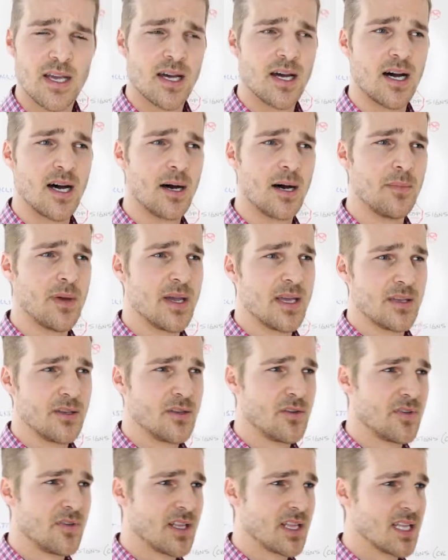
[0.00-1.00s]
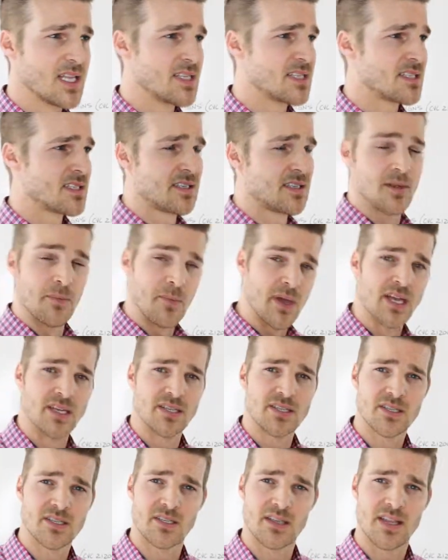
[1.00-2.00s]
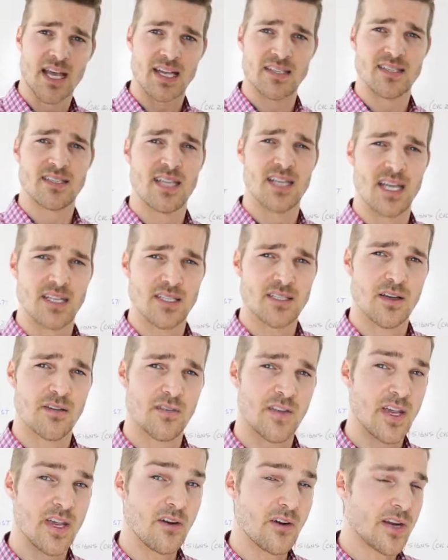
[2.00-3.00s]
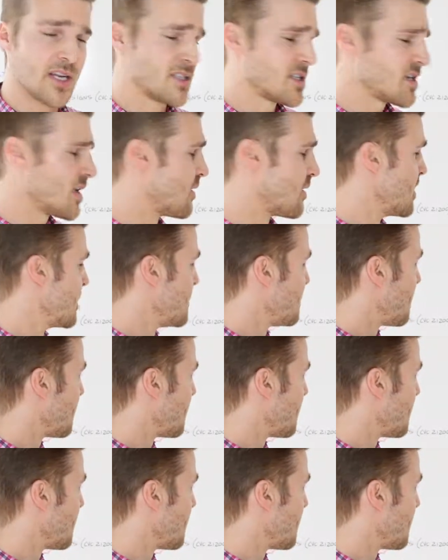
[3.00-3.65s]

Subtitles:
You've at least diminished that sense of hearing. So